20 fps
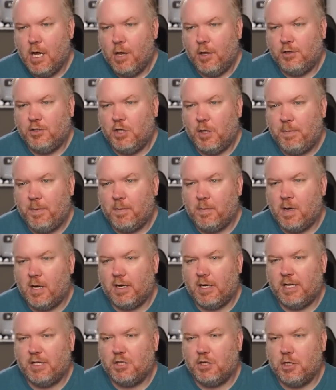The
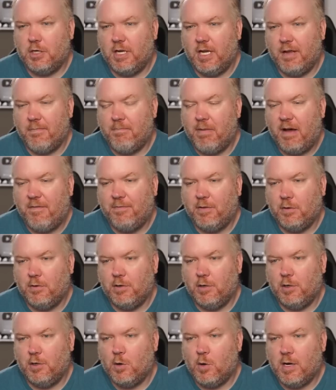supermarket shooting in Buffalo,
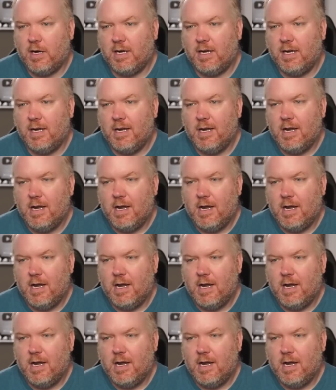New York,